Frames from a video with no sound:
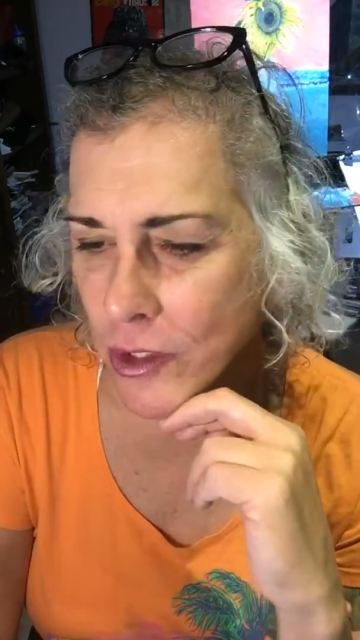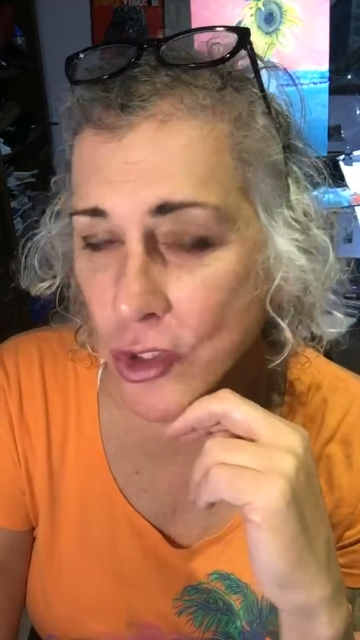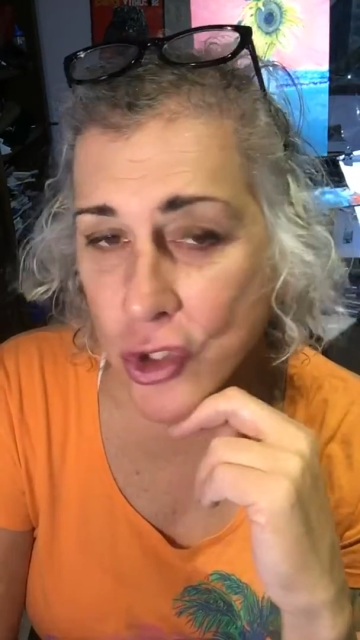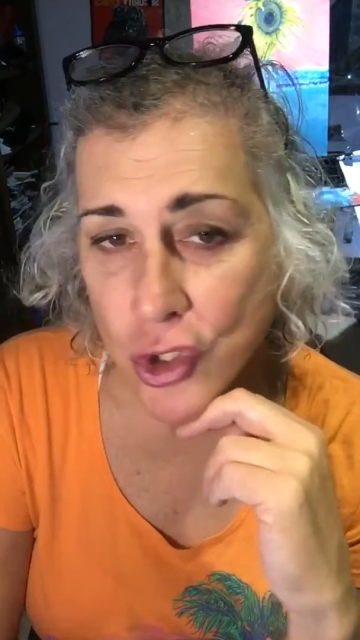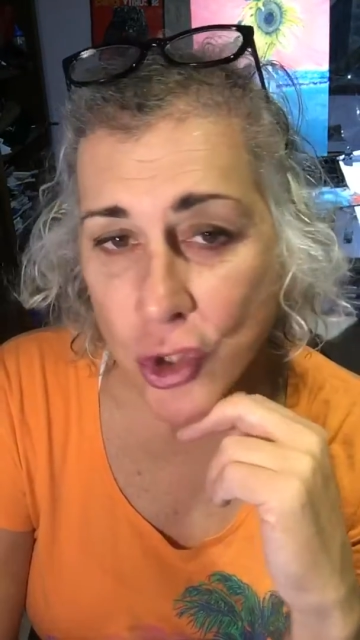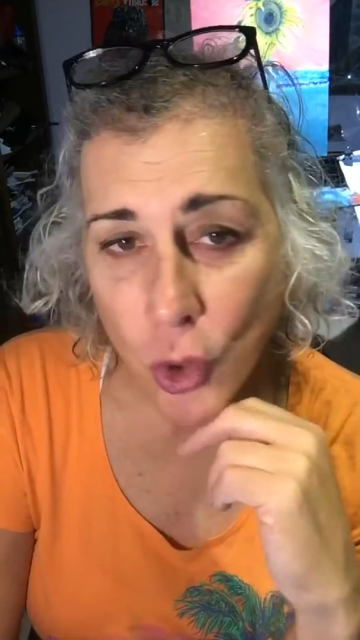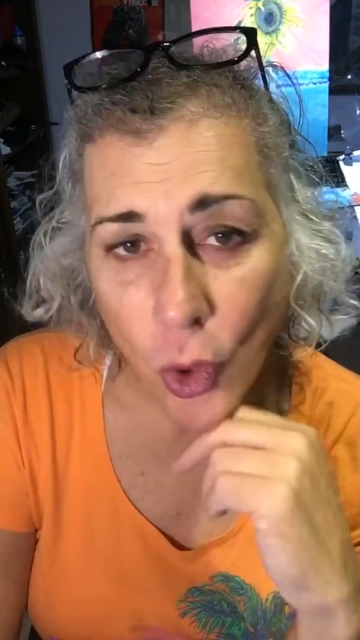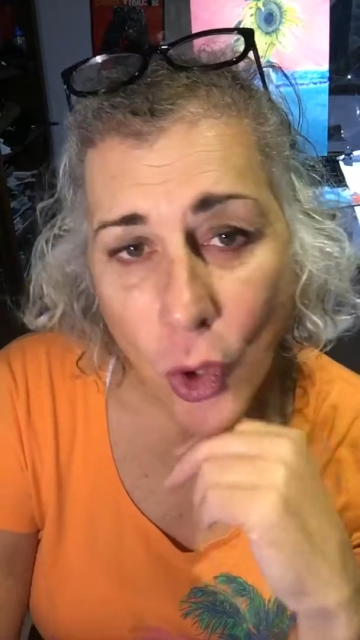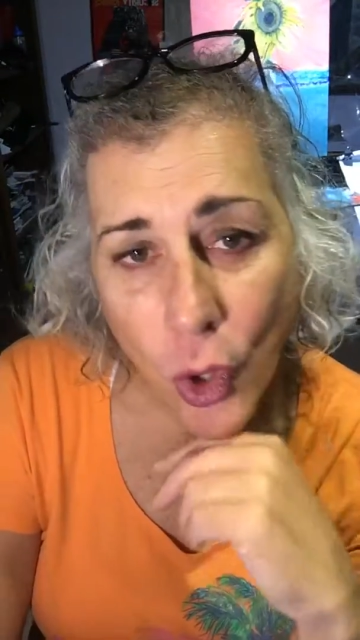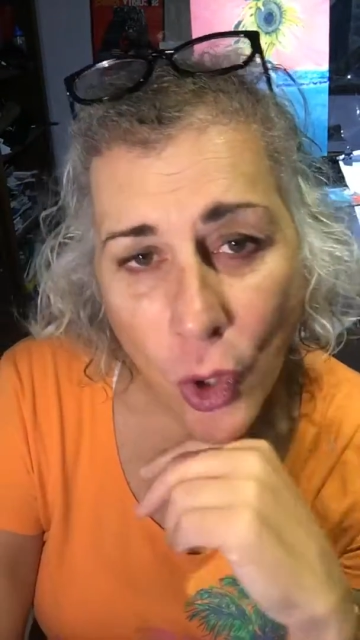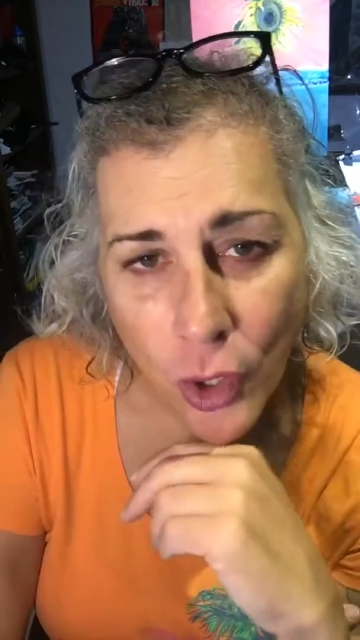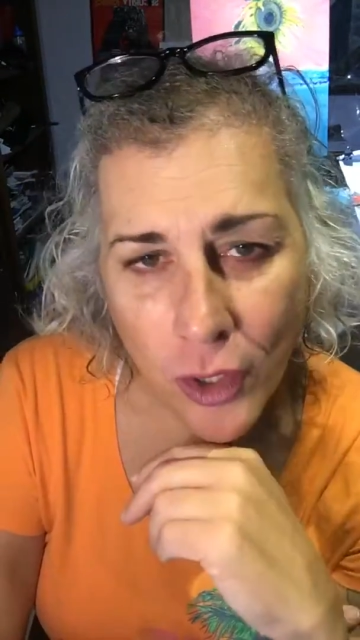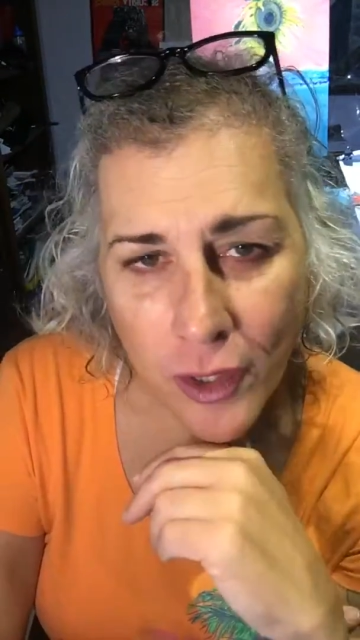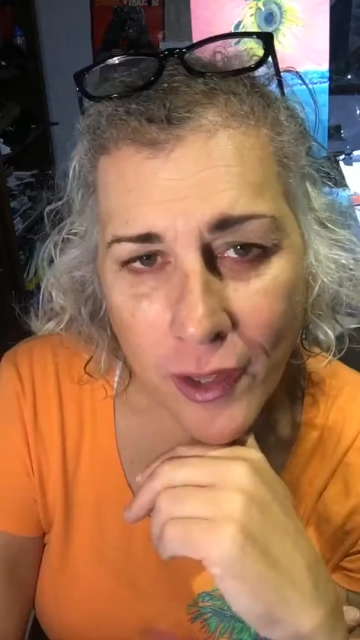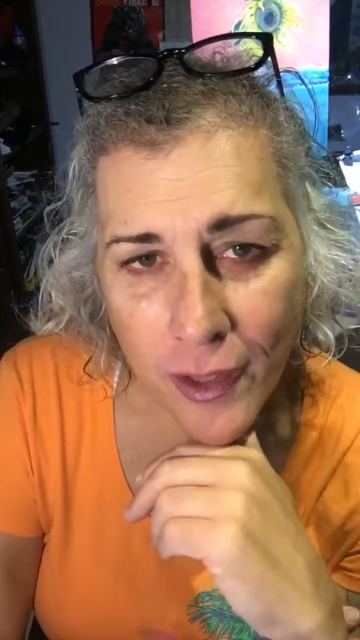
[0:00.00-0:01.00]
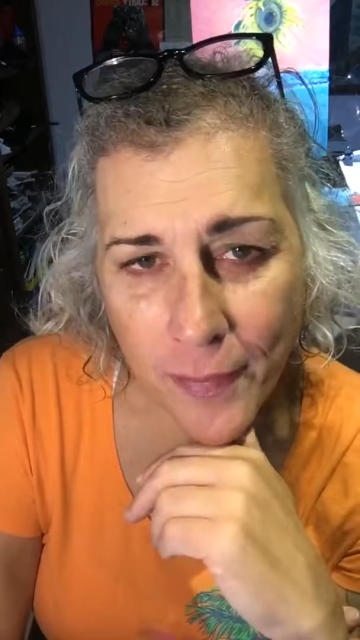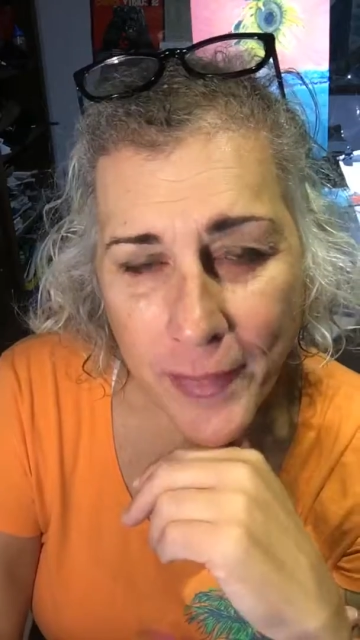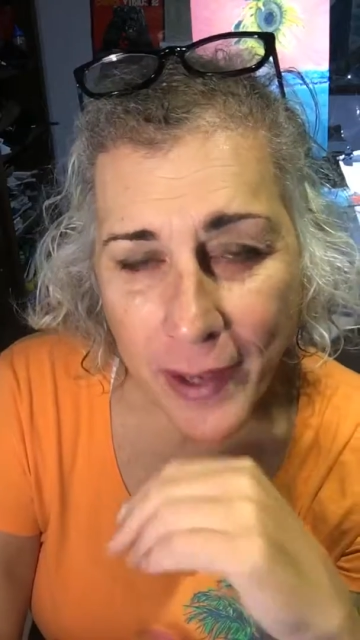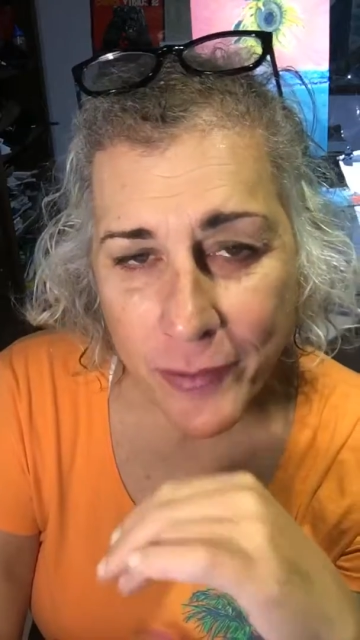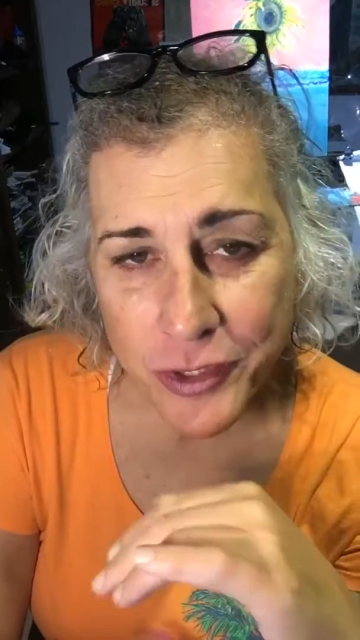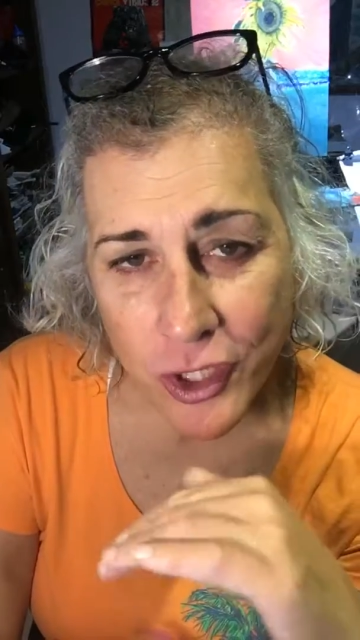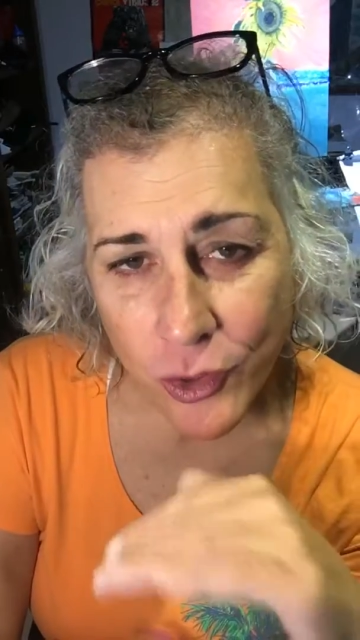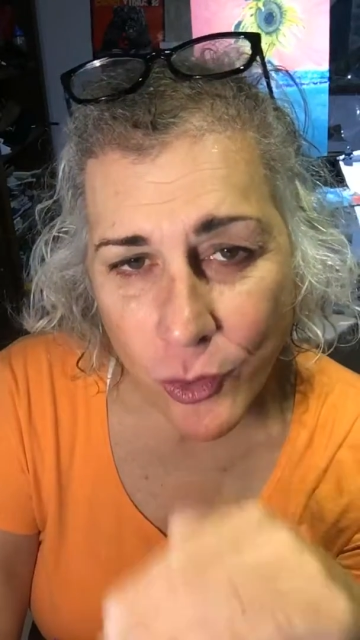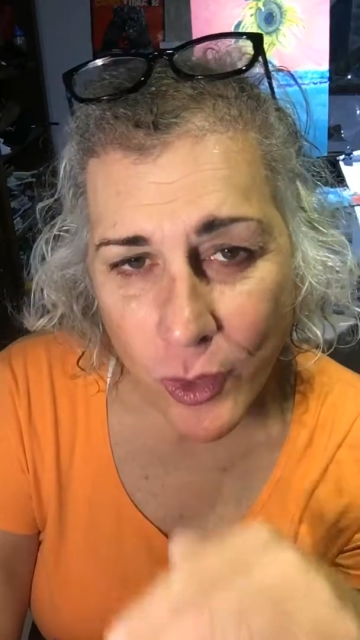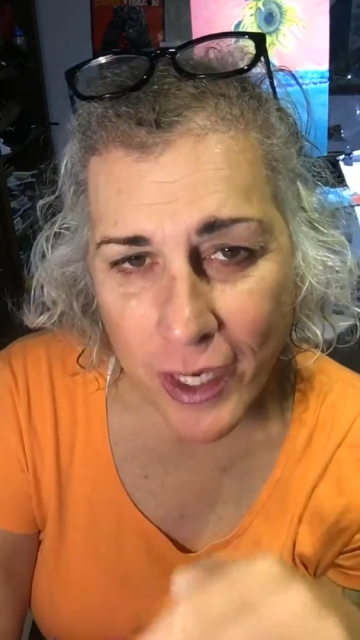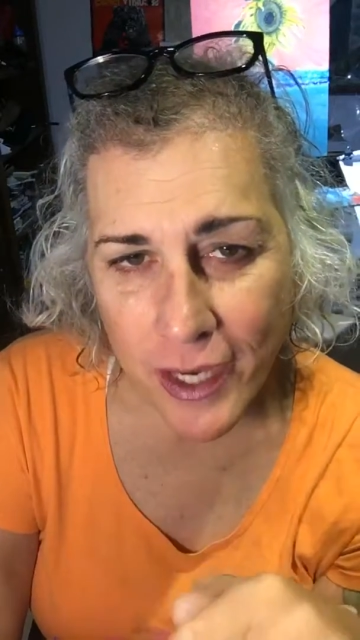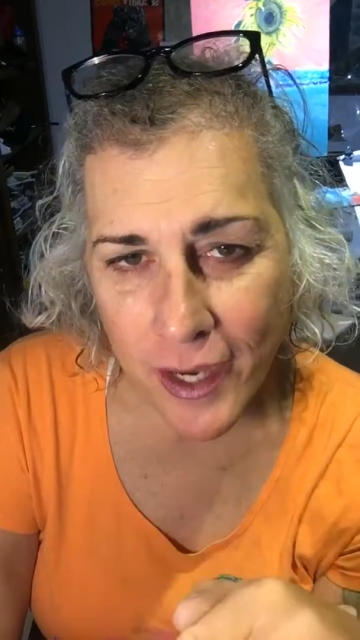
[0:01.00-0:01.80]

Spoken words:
Joel, that was a great